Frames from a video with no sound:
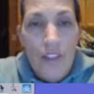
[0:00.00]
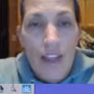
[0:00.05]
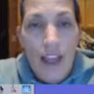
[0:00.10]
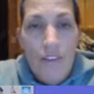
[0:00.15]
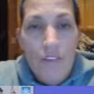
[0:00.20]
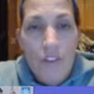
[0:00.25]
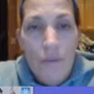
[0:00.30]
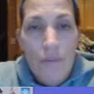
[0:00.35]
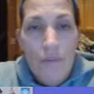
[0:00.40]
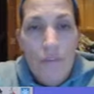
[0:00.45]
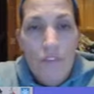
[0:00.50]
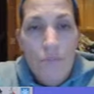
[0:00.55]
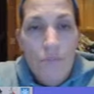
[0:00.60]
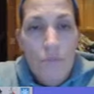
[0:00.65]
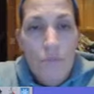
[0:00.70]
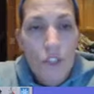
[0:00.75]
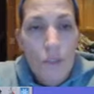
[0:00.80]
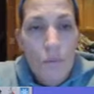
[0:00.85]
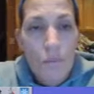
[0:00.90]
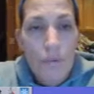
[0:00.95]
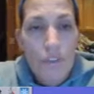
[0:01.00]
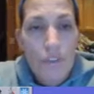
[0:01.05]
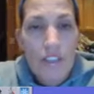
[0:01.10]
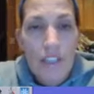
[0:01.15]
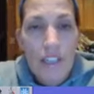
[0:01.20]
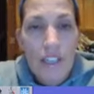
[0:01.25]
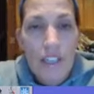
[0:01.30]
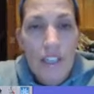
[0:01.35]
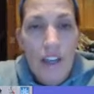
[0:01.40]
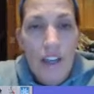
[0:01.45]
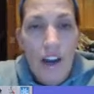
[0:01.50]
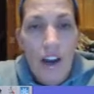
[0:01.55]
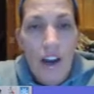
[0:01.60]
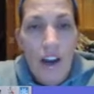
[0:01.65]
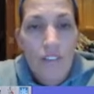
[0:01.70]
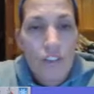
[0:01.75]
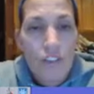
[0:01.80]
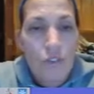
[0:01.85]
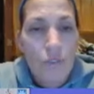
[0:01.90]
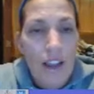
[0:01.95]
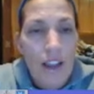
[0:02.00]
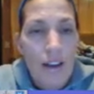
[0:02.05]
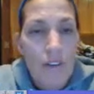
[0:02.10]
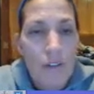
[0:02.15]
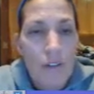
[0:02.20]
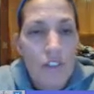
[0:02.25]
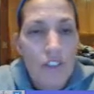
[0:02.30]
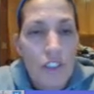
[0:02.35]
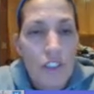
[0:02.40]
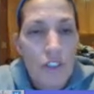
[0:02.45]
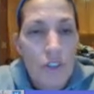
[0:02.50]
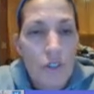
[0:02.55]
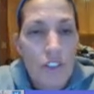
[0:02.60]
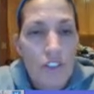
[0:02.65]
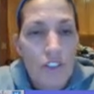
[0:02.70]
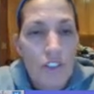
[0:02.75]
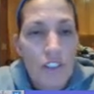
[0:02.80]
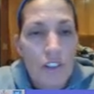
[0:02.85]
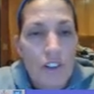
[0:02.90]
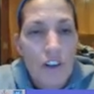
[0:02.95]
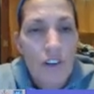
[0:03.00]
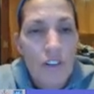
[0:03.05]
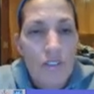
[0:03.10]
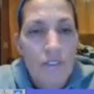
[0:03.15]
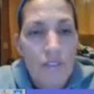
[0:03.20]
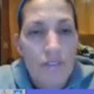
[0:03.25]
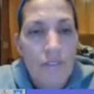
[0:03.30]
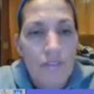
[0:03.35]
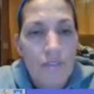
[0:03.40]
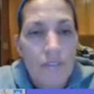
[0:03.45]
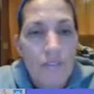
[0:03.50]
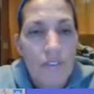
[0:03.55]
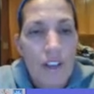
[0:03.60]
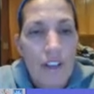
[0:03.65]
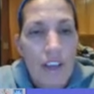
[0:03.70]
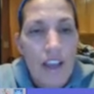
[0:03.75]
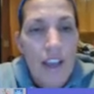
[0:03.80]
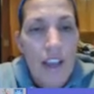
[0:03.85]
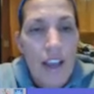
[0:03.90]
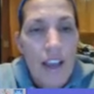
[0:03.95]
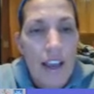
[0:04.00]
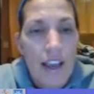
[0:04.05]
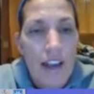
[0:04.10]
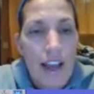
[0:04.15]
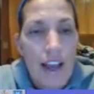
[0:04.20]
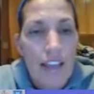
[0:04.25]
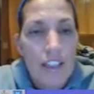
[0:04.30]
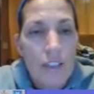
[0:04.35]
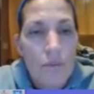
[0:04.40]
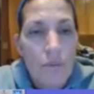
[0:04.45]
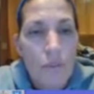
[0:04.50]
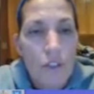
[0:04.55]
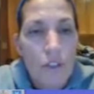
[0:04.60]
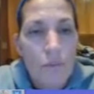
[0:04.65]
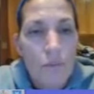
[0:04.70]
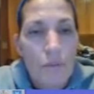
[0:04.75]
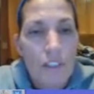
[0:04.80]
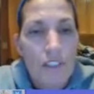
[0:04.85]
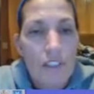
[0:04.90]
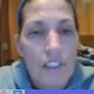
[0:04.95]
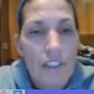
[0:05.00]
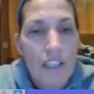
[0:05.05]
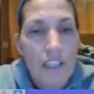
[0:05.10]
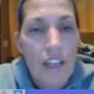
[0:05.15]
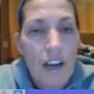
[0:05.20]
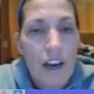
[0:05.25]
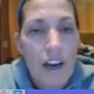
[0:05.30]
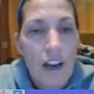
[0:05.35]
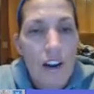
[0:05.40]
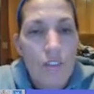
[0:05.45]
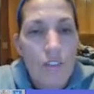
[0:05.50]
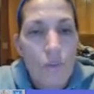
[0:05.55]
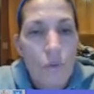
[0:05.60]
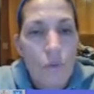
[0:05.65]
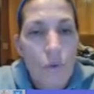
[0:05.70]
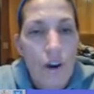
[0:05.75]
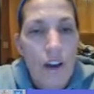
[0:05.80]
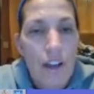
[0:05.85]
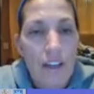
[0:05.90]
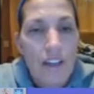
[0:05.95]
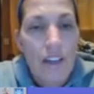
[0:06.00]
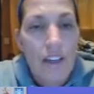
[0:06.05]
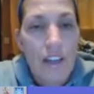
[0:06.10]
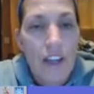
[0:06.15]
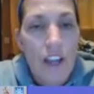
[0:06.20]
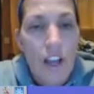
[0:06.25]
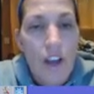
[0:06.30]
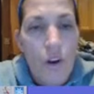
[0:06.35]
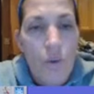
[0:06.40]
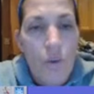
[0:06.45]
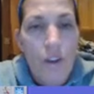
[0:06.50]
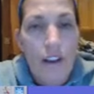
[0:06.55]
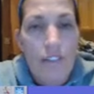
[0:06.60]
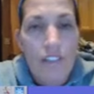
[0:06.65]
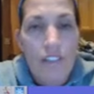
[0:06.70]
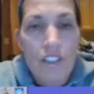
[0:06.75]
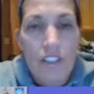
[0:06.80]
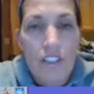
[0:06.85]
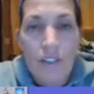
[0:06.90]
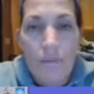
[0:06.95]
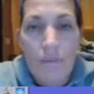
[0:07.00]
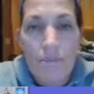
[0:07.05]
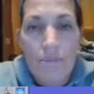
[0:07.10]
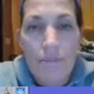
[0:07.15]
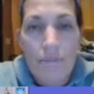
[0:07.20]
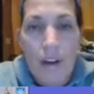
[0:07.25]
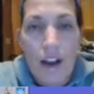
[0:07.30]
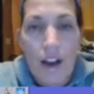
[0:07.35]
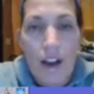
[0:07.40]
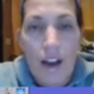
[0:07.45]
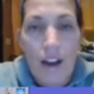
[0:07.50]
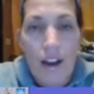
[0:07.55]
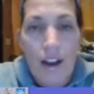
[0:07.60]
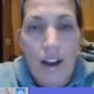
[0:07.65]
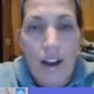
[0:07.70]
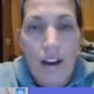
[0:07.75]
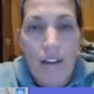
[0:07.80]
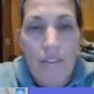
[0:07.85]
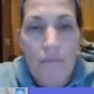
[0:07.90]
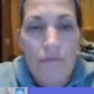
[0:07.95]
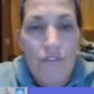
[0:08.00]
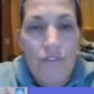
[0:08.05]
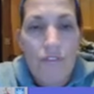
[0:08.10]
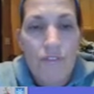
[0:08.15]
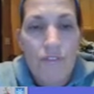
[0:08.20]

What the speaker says: they have a multiplicity of, so we have a 0 at 0, and it has a multiplicity of 1. We have a